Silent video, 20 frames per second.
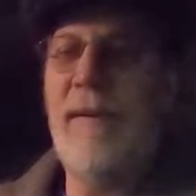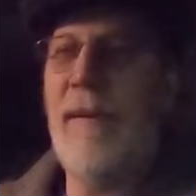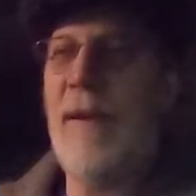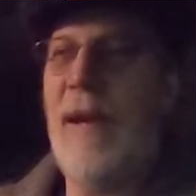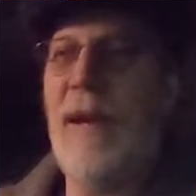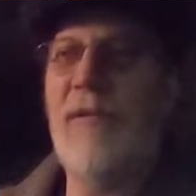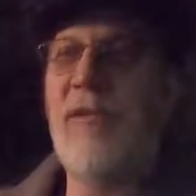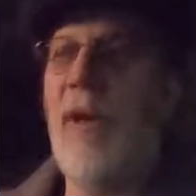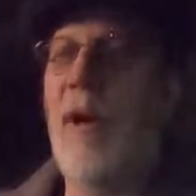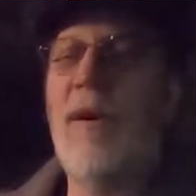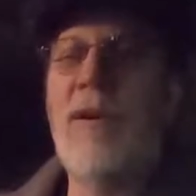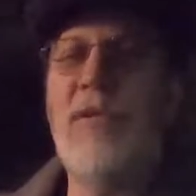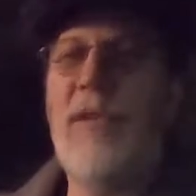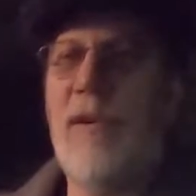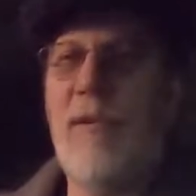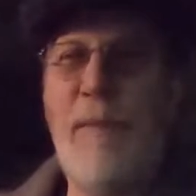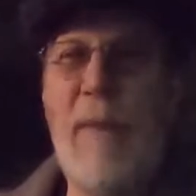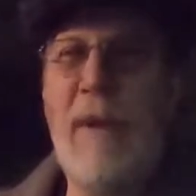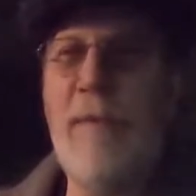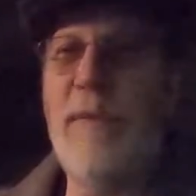as long as
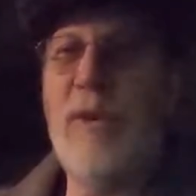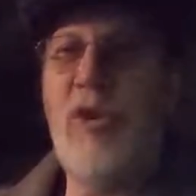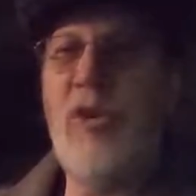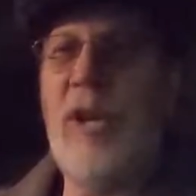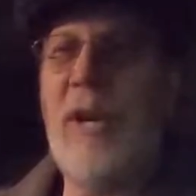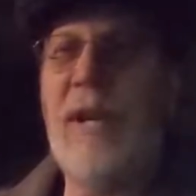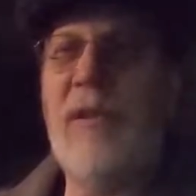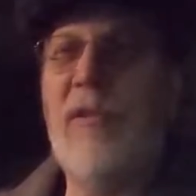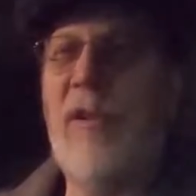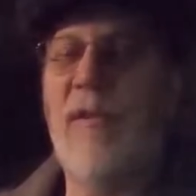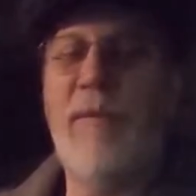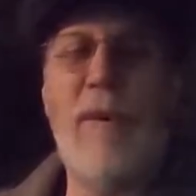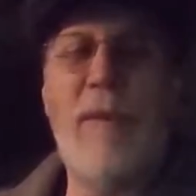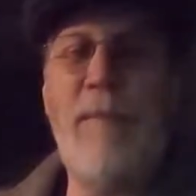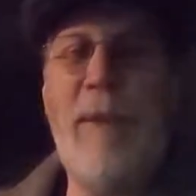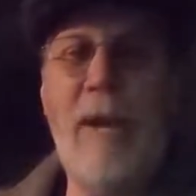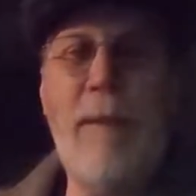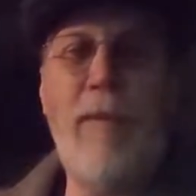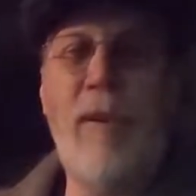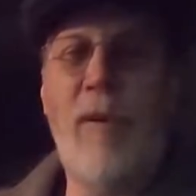there have been machines, there have been
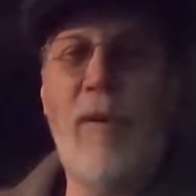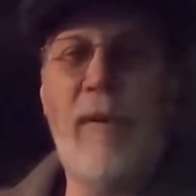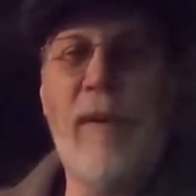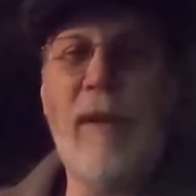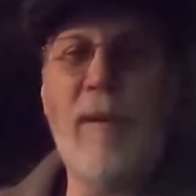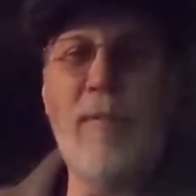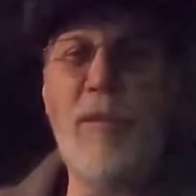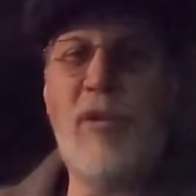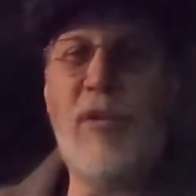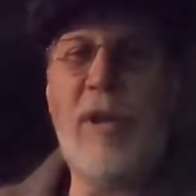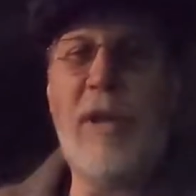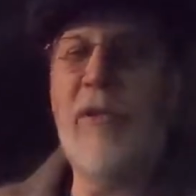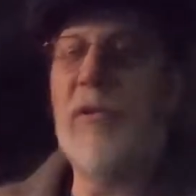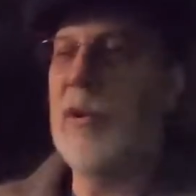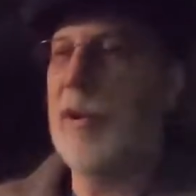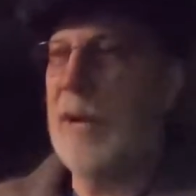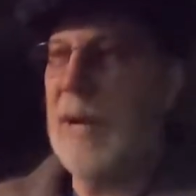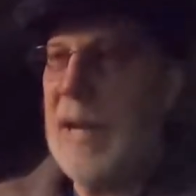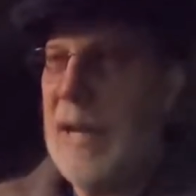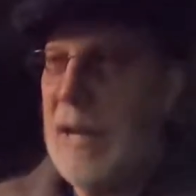people who think machines
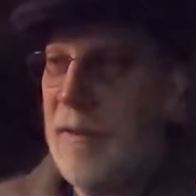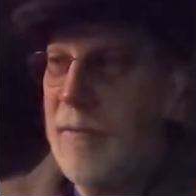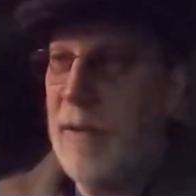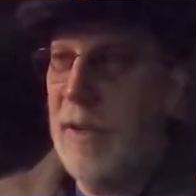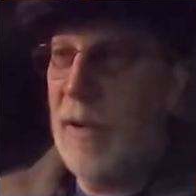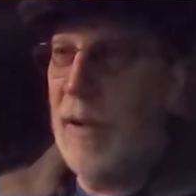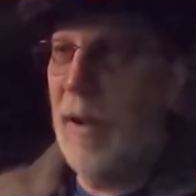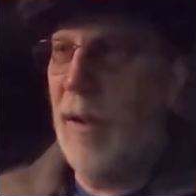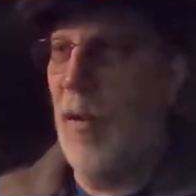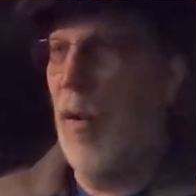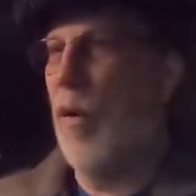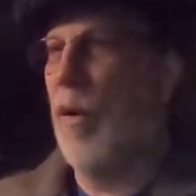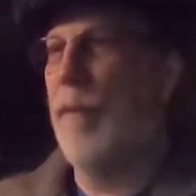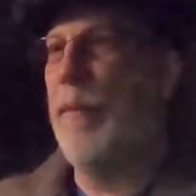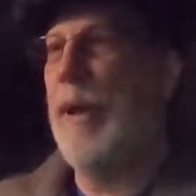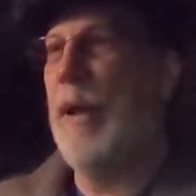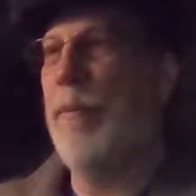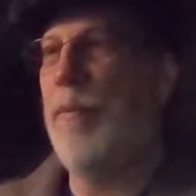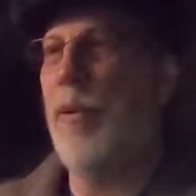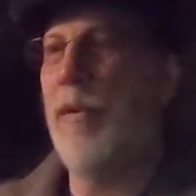are evil, or
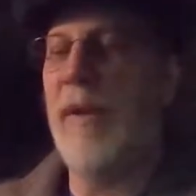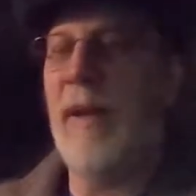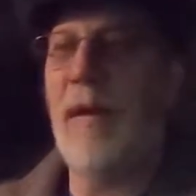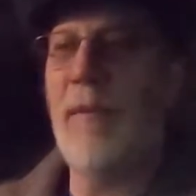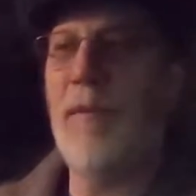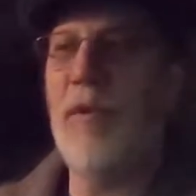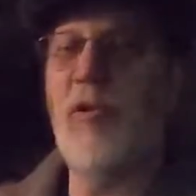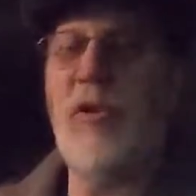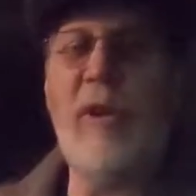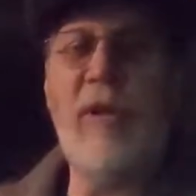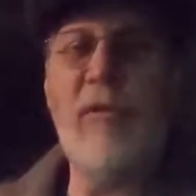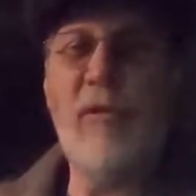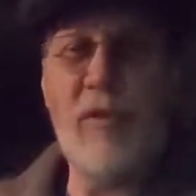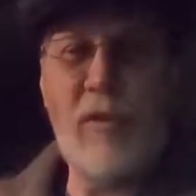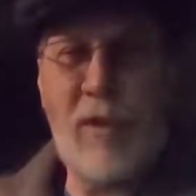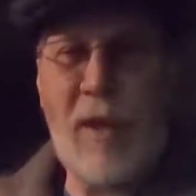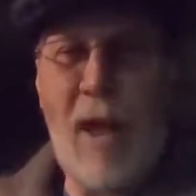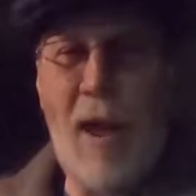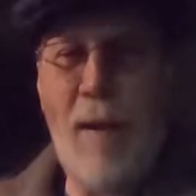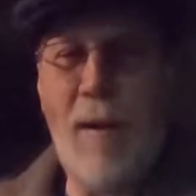people who think machines are
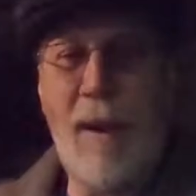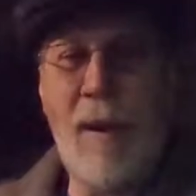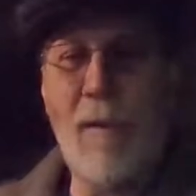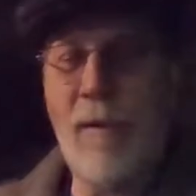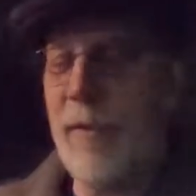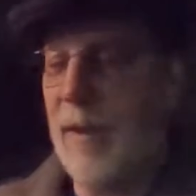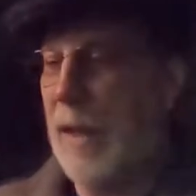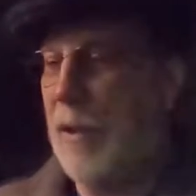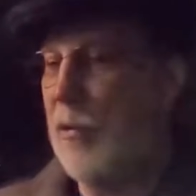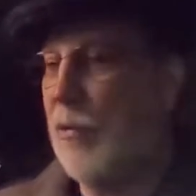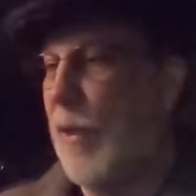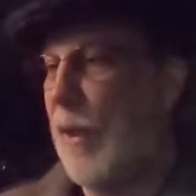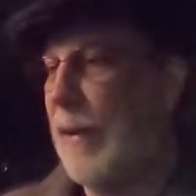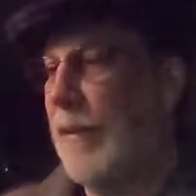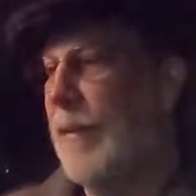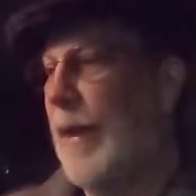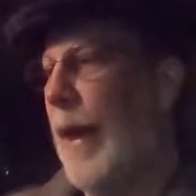scary, or things like